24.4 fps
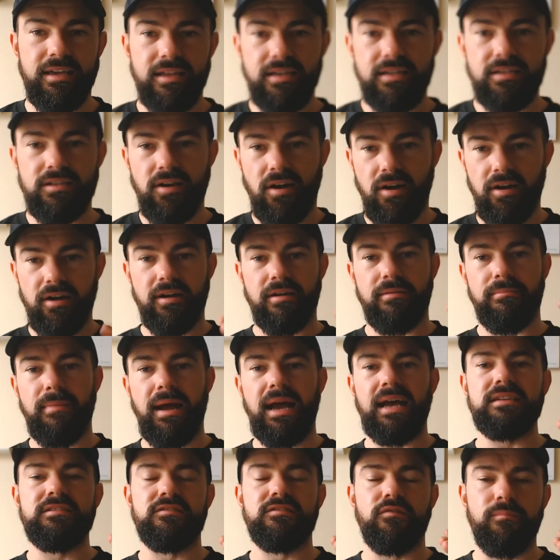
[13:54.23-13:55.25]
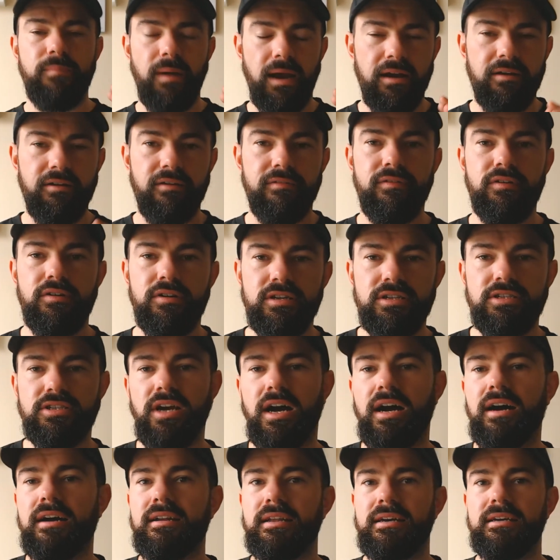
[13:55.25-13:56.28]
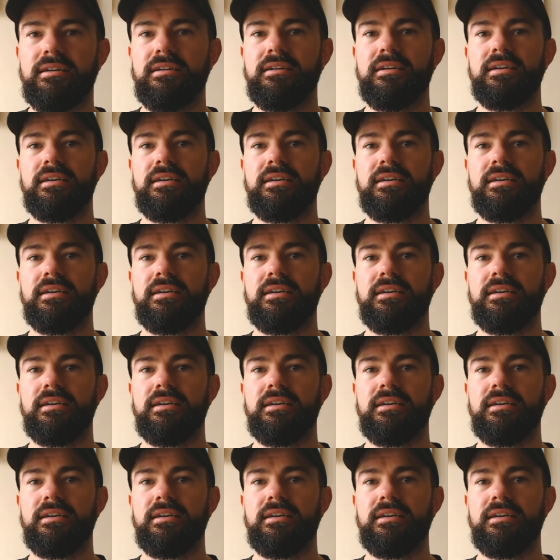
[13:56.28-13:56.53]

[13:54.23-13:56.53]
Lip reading: entire massive bar of fucking chocolate